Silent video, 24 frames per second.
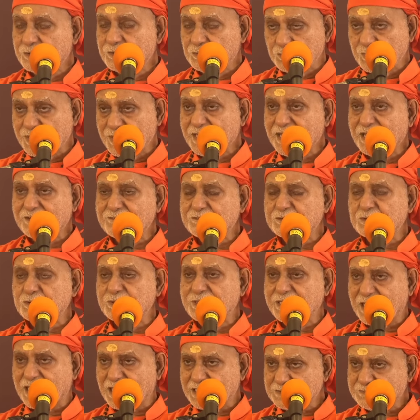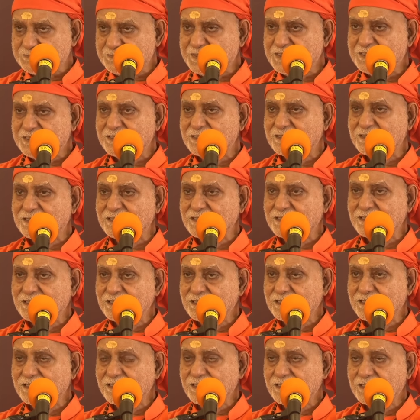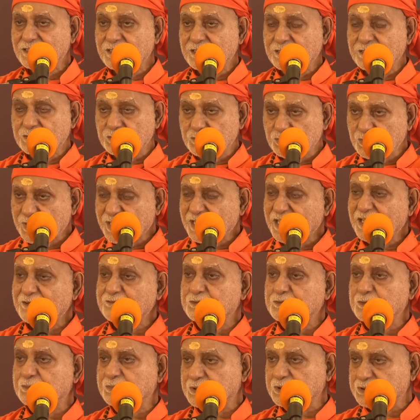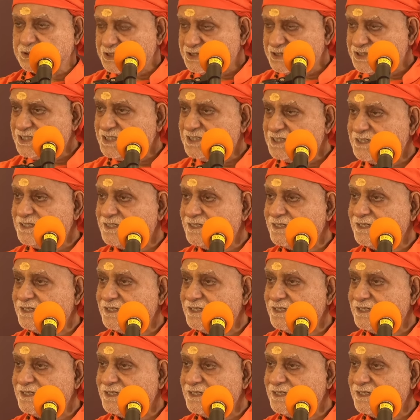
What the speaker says: Do I have to grasp it? Do I have to possess it?